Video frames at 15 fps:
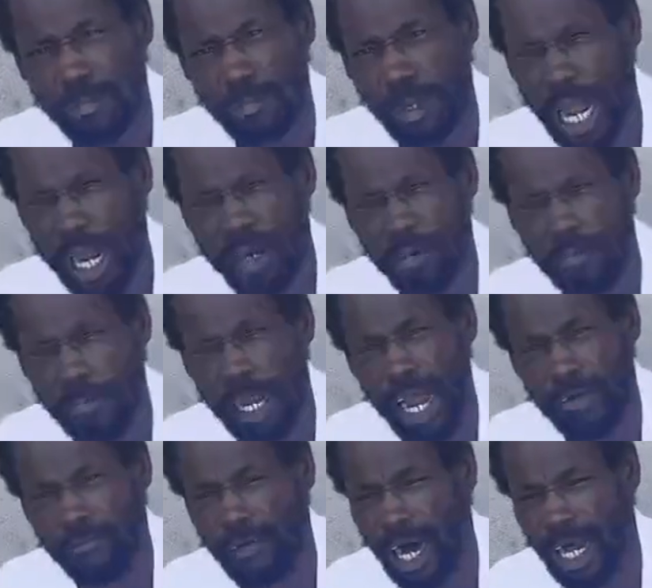Black on
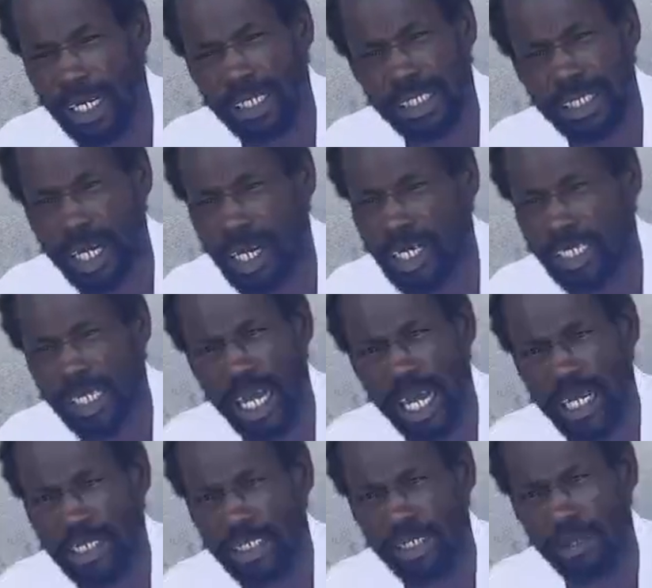black violence every
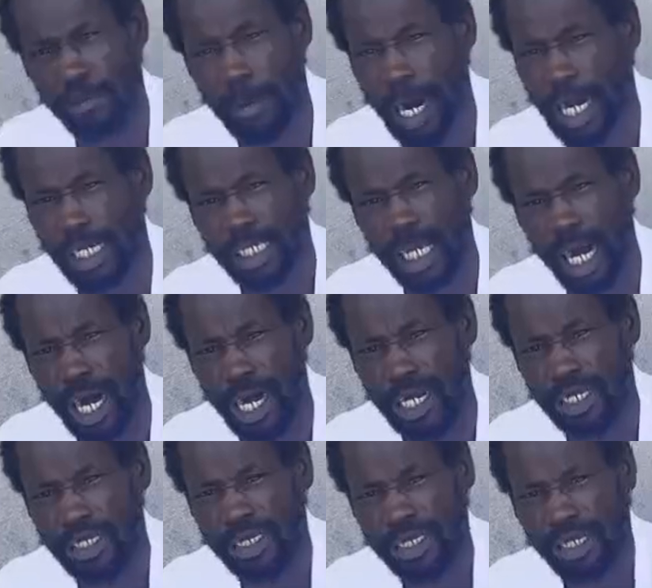day. Somebody
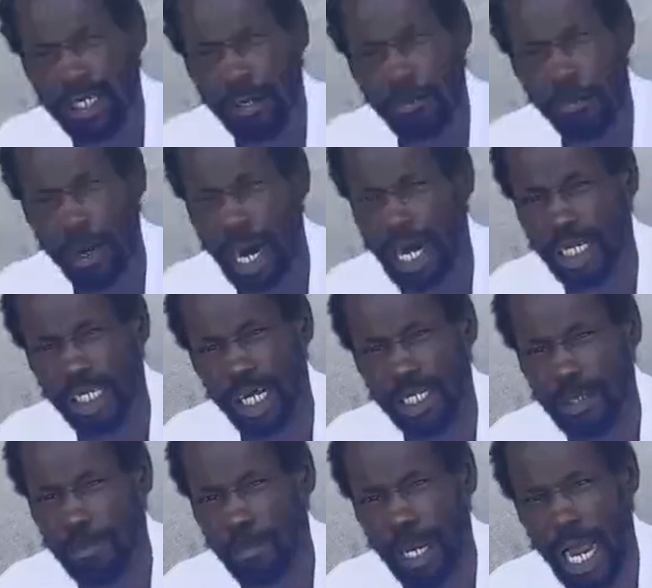dying by
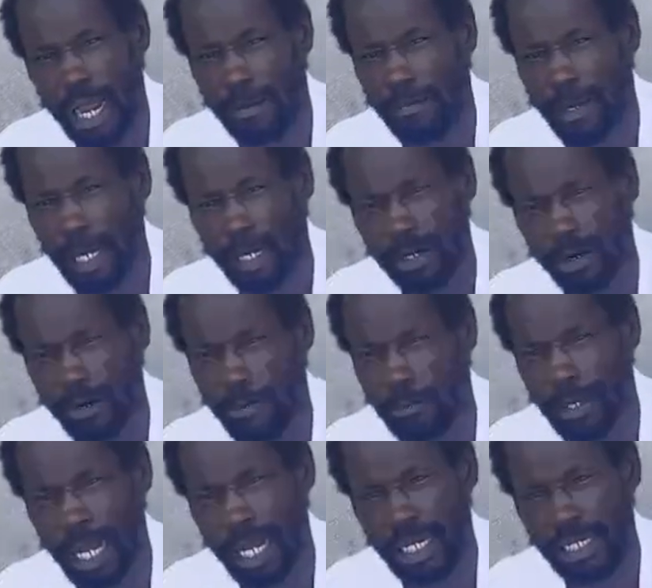another black man or
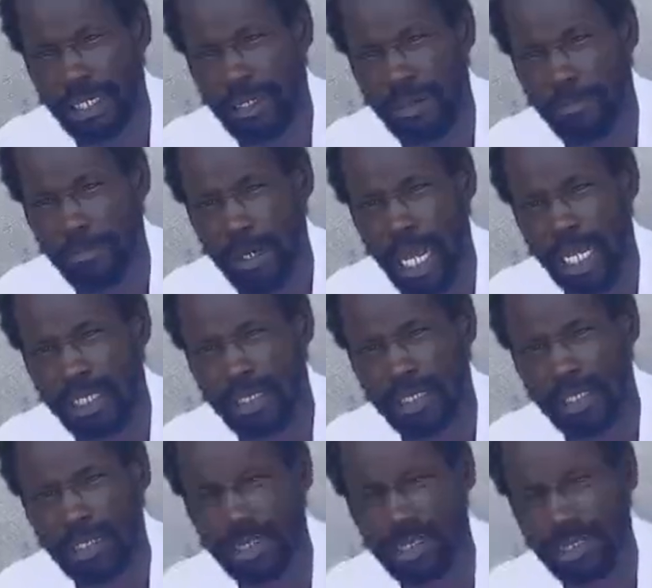black black
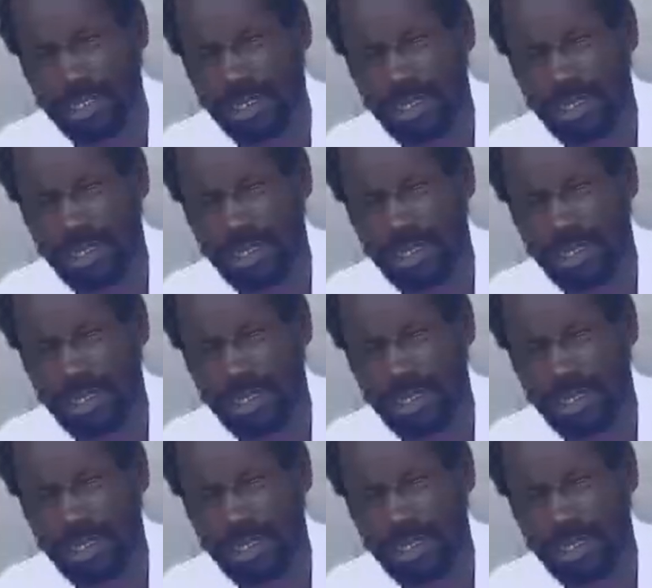sister